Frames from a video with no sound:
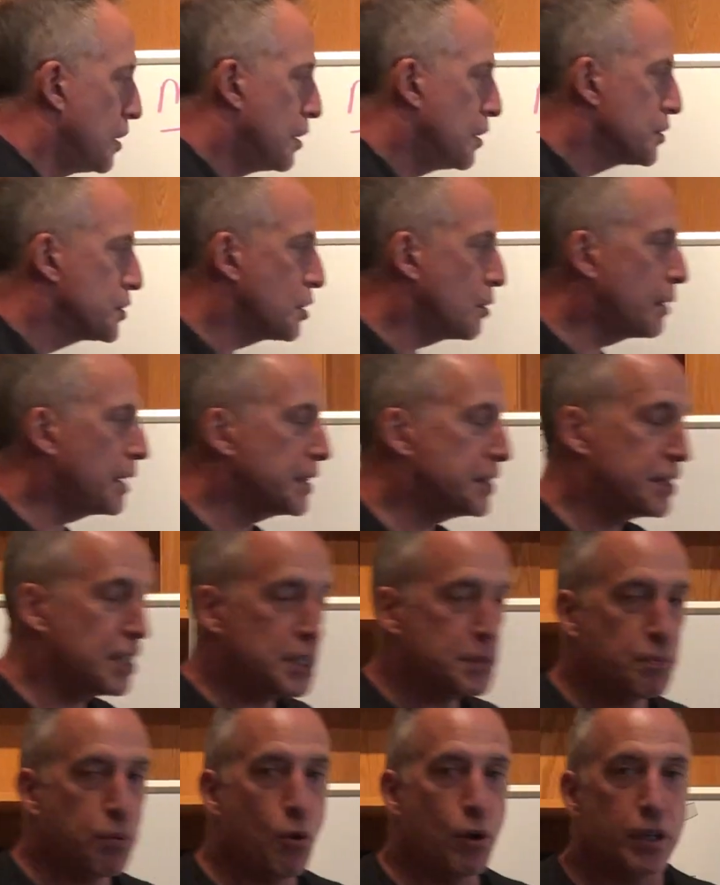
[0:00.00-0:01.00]
So at
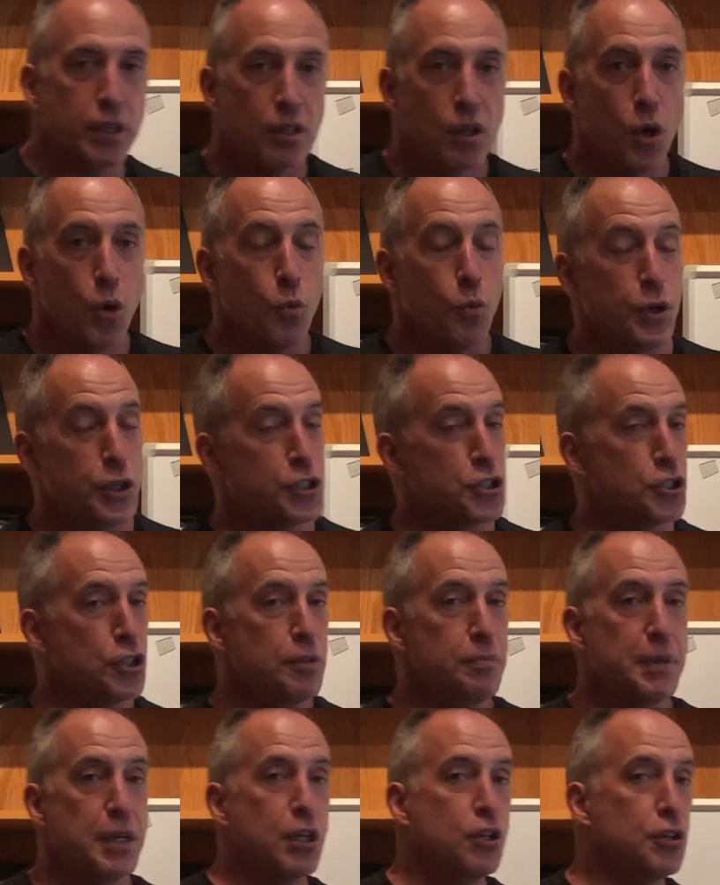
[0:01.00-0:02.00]
this point, we
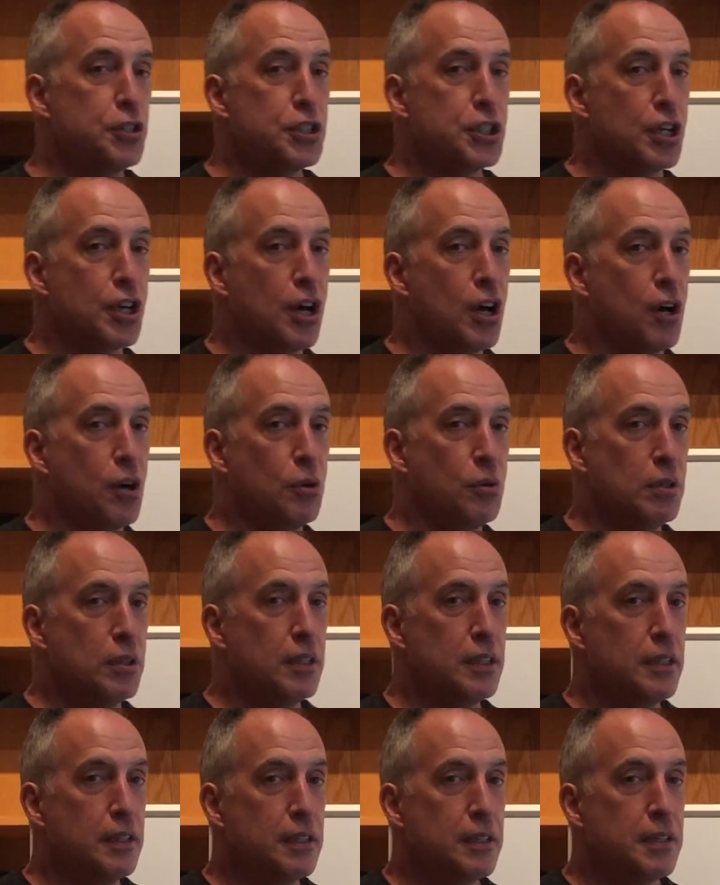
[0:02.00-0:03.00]
should be good to go
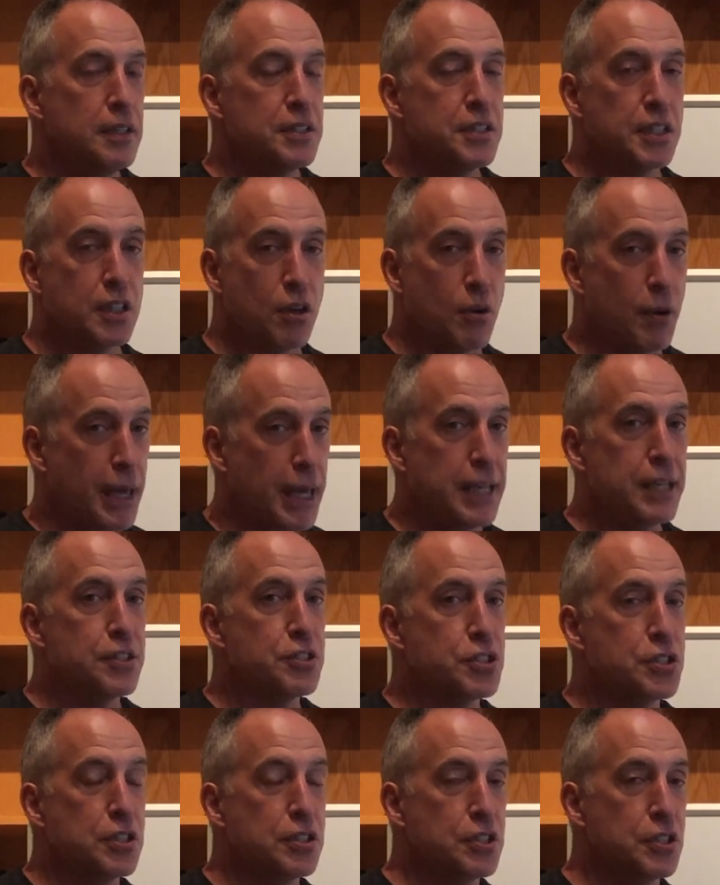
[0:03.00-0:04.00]
ahead
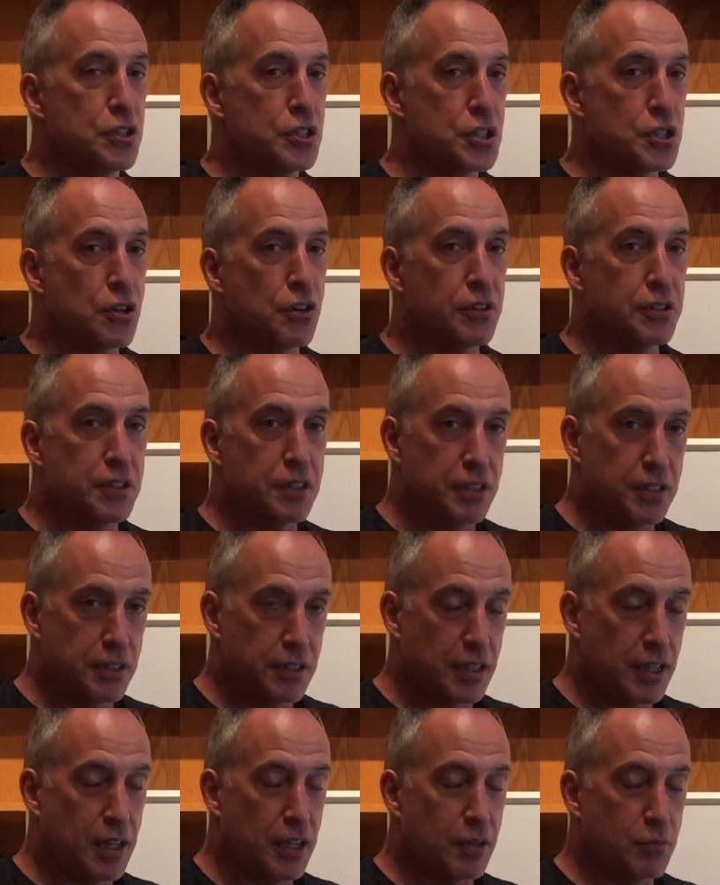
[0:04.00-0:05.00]
and to start
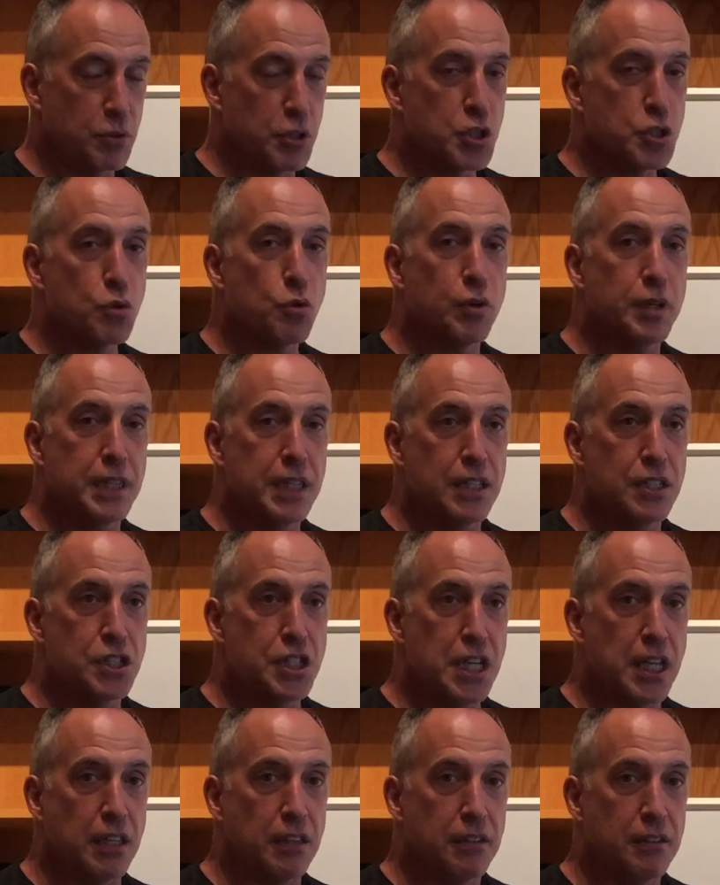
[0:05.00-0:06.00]
restoring these
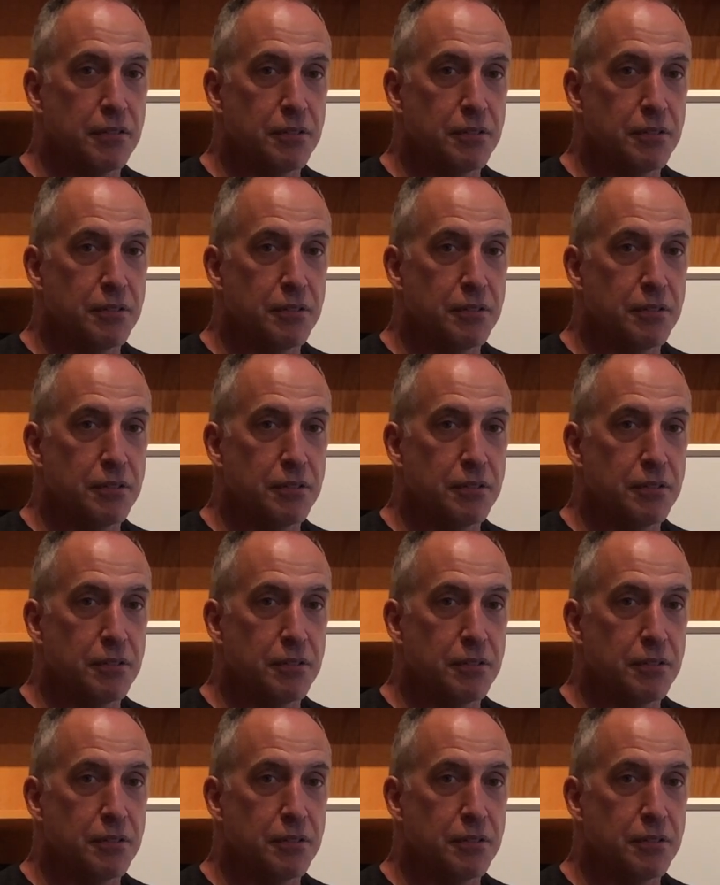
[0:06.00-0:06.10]
teeth.